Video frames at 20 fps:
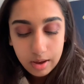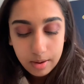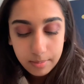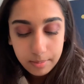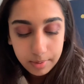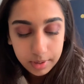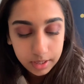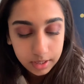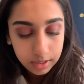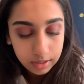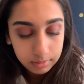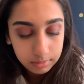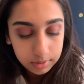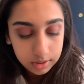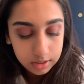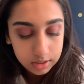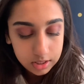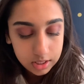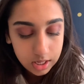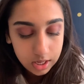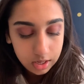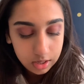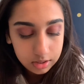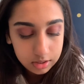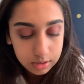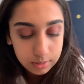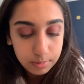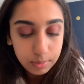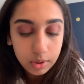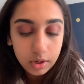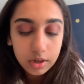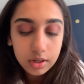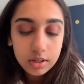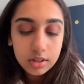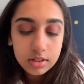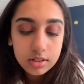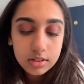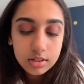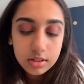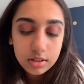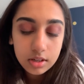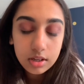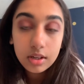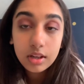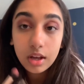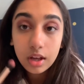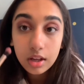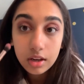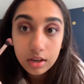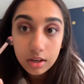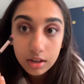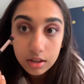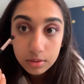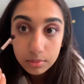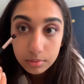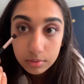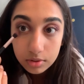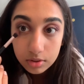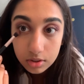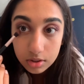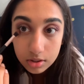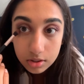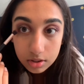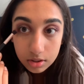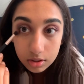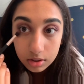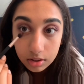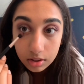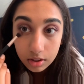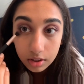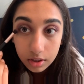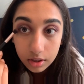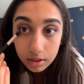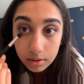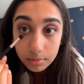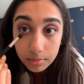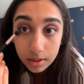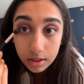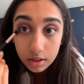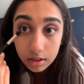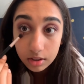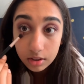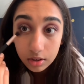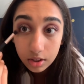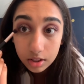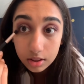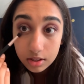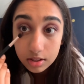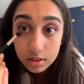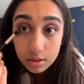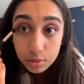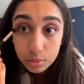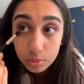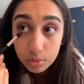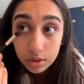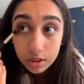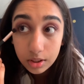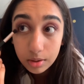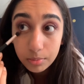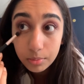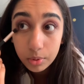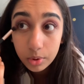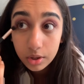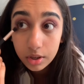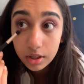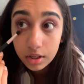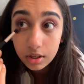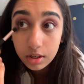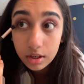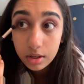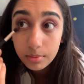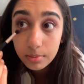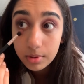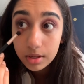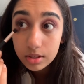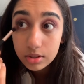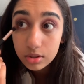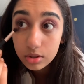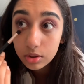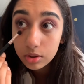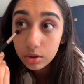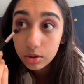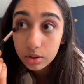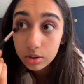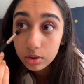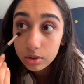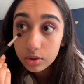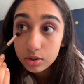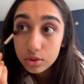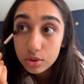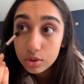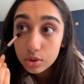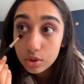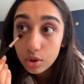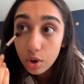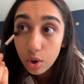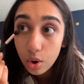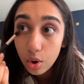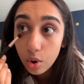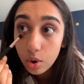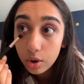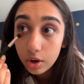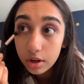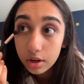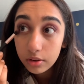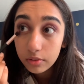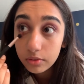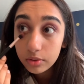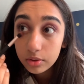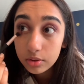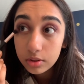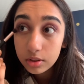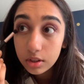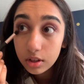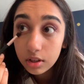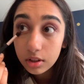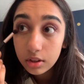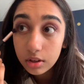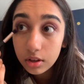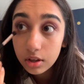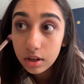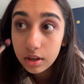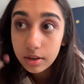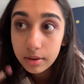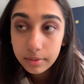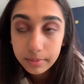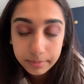But I'm gonna take Sparks again and just line my under eye. This is really important. It makes your look so good if you do the under eye.